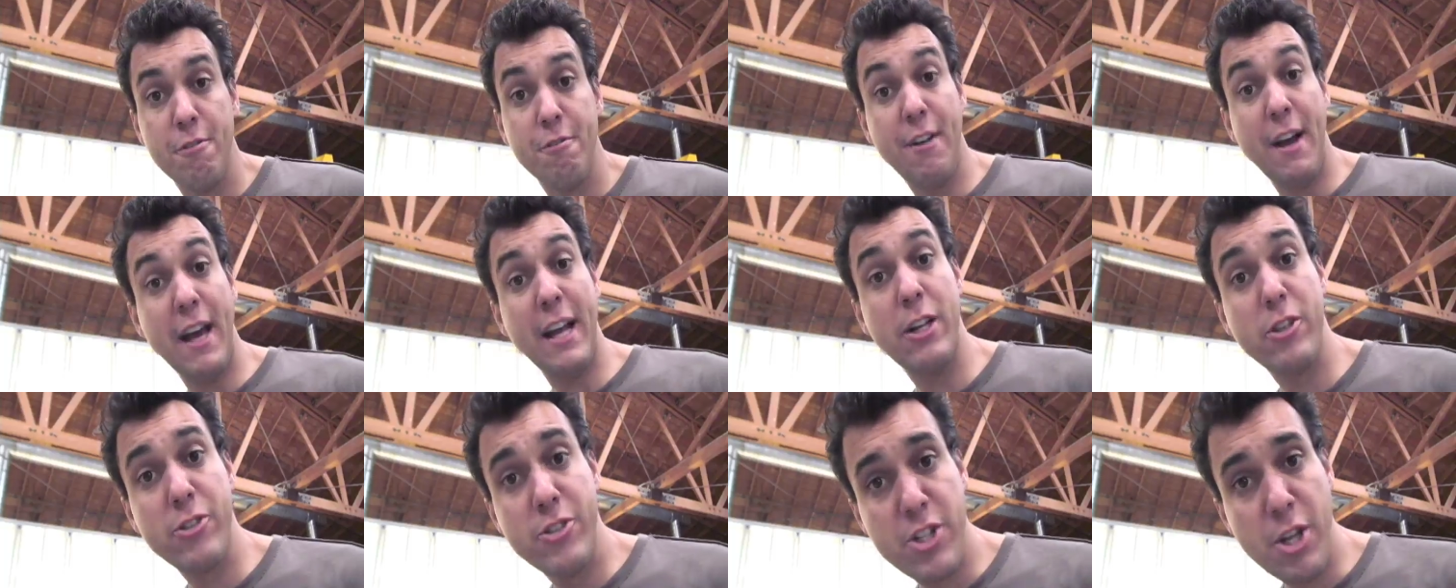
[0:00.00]

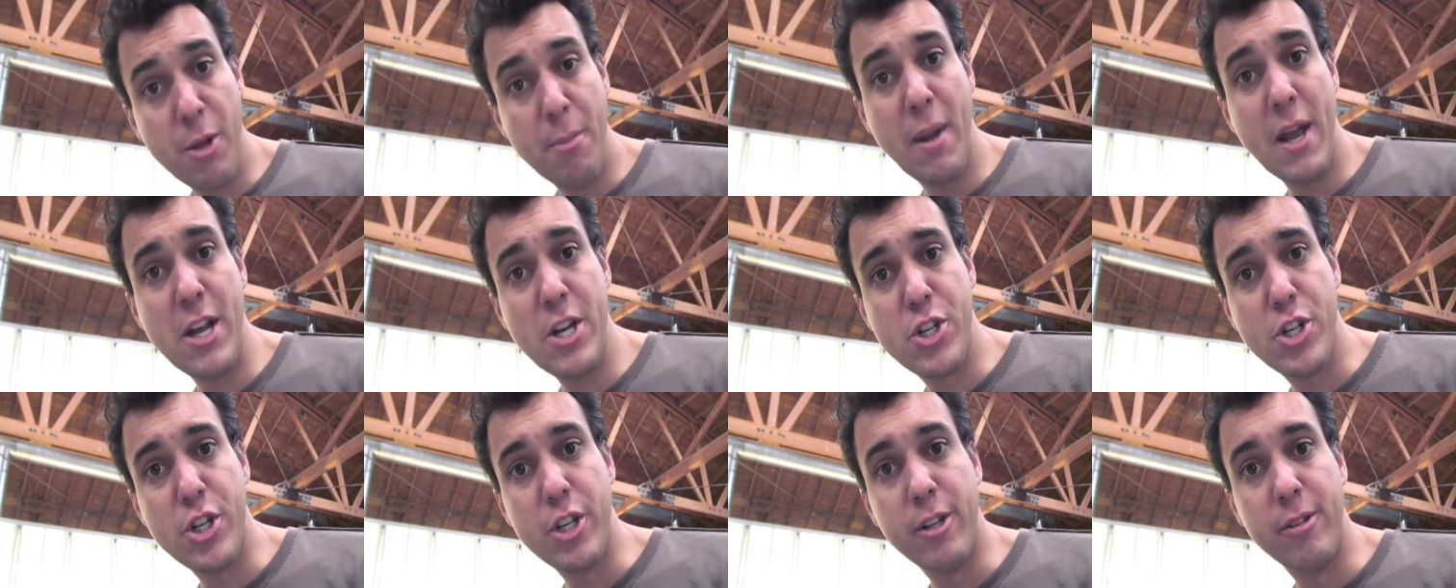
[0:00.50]
Final
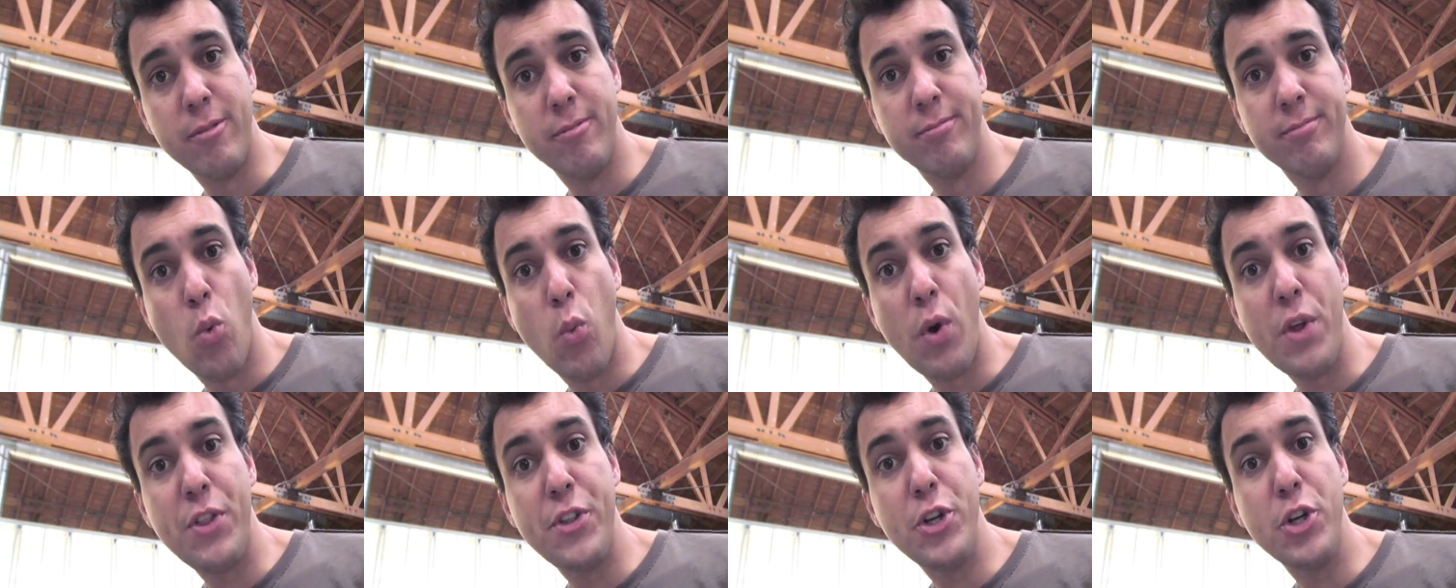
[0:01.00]
summation
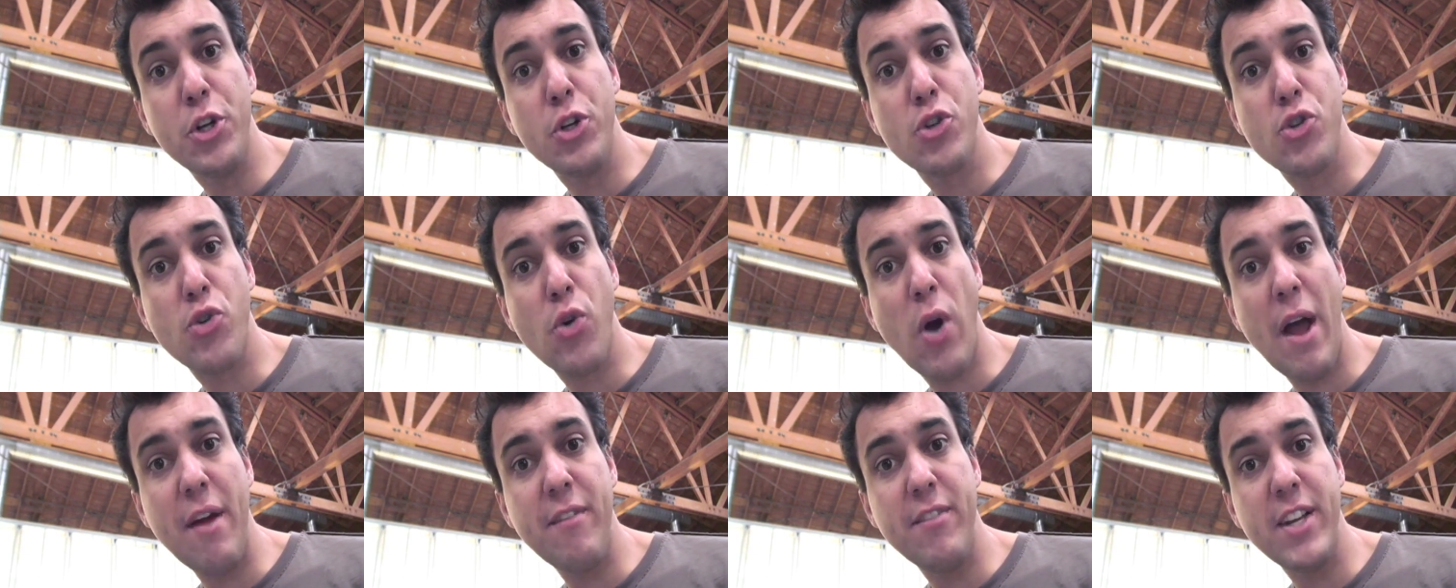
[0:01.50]
whether you're
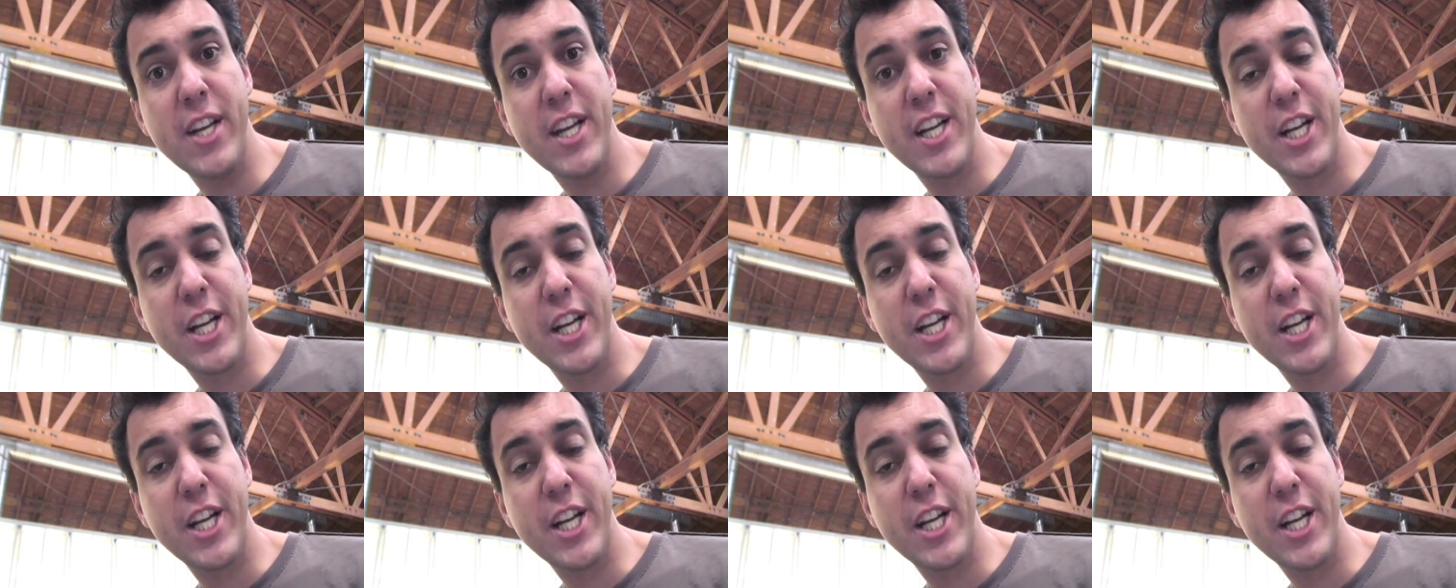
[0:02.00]
driving